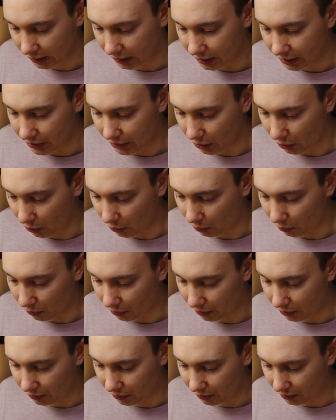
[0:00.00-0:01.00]
So
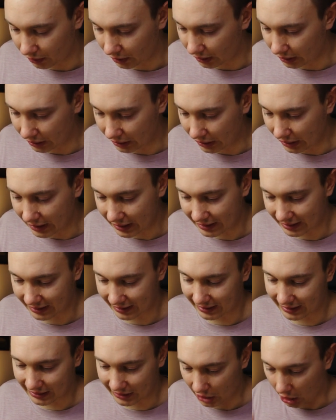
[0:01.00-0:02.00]
this
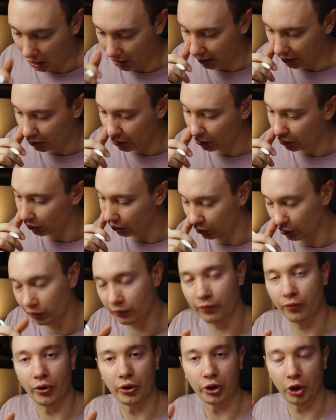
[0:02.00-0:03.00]
is not a good look
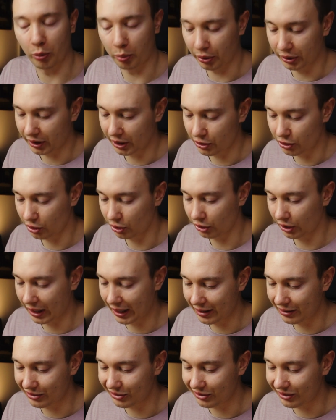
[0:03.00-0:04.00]
for your potential
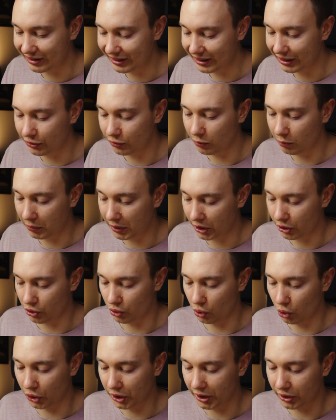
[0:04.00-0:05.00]
clients. You need to make
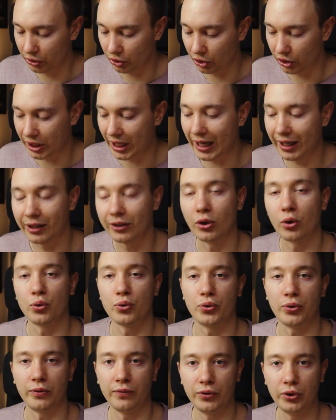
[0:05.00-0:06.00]
sure that you're getting
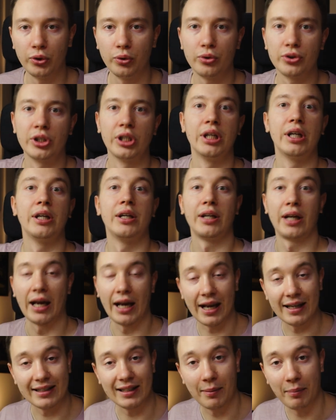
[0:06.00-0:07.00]
those reviews.
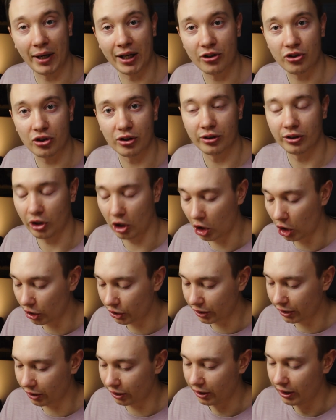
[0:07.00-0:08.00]
As I mentioned
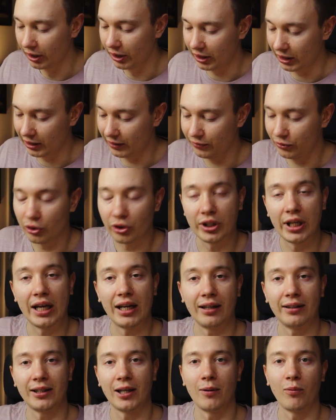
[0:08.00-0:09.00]
earlier, if you're
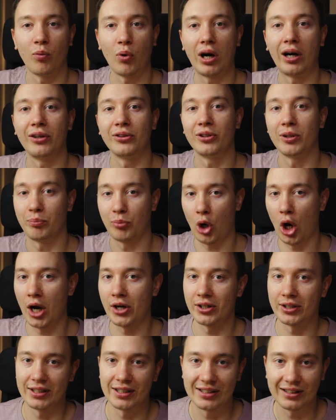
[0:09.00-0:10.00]
getting them while the
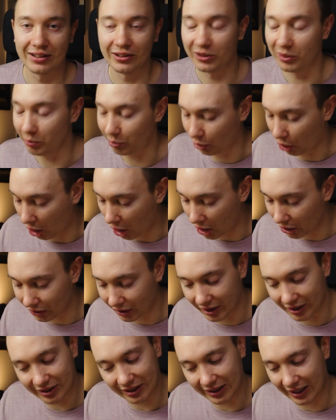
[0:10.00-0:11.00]
project is still in
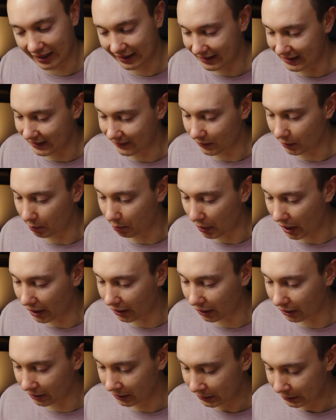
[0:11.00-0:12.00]
progress, that's even
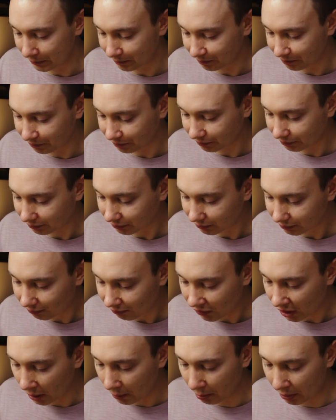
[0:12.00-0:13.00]
better.
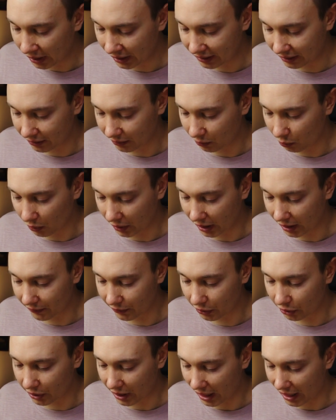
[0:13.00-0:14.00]
But
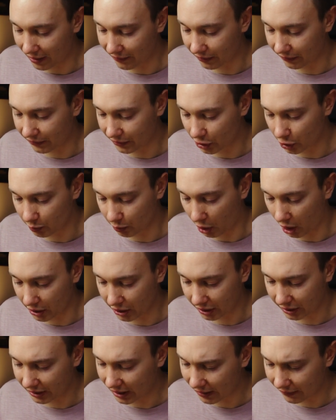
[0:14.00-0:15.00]
whenever you have a finished
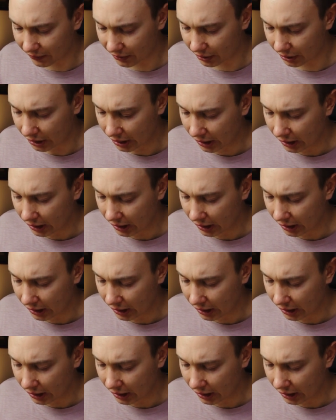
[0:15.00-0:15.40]
project, never.